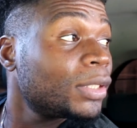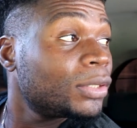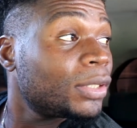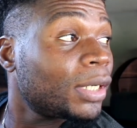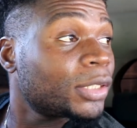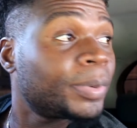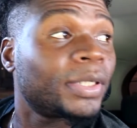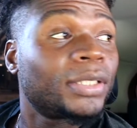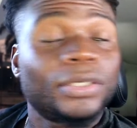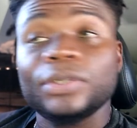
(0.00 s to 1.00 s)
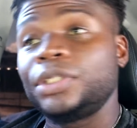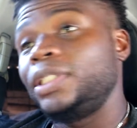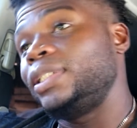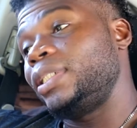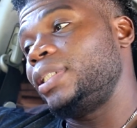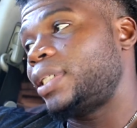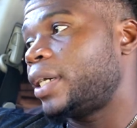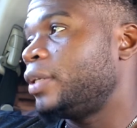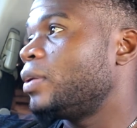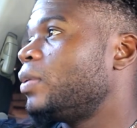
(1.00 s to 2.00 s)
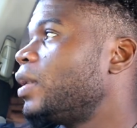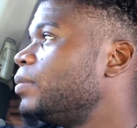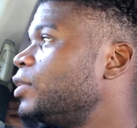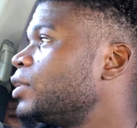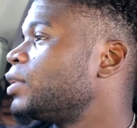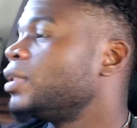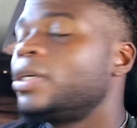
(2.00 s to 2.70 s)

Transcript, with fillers: the hospital. So she's inside now. I'm just